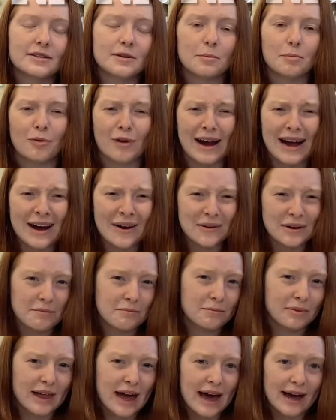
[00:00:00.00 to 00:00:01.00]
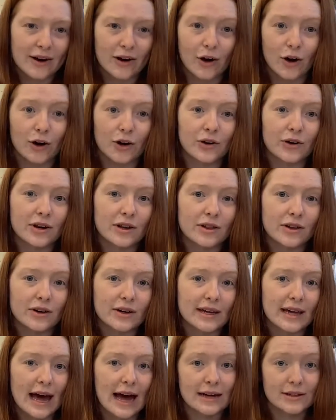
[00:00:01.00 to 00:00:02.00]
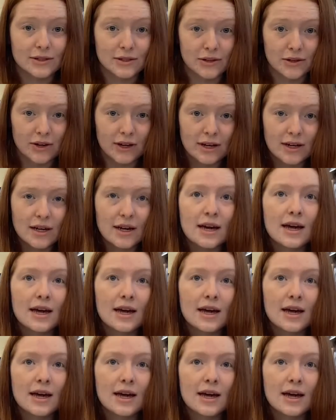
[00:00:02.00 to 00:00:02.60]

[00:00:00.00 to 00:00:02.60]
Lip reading: Brown and black aren't going to look as good.